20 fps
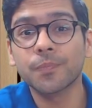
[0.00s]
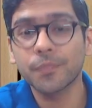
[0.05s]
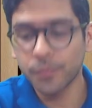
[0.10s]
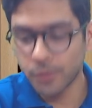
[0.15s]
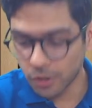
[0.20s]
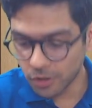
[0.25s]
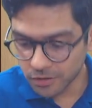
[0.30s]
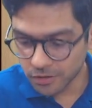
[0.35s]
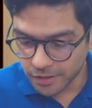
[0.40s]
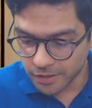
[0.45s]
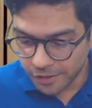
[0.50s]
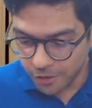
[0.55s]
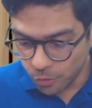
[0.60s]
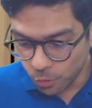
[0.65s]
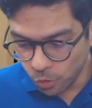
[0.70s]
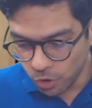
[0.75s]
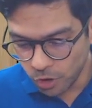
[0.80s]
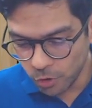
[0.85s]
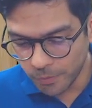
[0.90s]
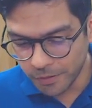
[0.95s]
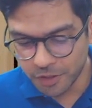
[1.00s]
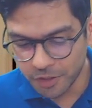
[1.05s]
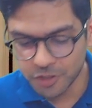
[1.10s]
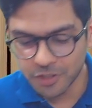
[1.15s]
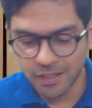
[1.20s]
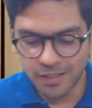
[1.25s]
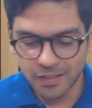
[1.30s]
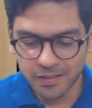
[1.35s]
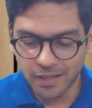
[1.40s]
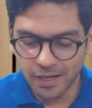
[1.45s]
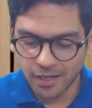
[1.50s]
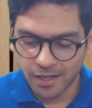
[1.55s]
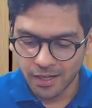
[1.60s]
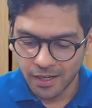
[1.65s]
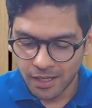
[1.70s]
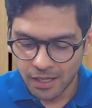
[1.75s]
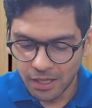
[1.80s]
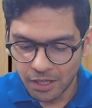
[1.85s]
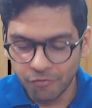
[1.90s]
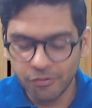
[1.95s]
because I told you initially that
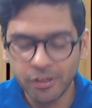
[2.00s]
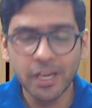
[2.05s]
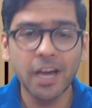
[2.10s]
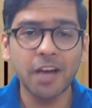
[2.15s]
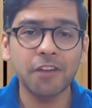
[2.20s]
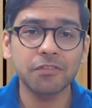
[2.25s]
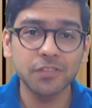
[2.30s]
we have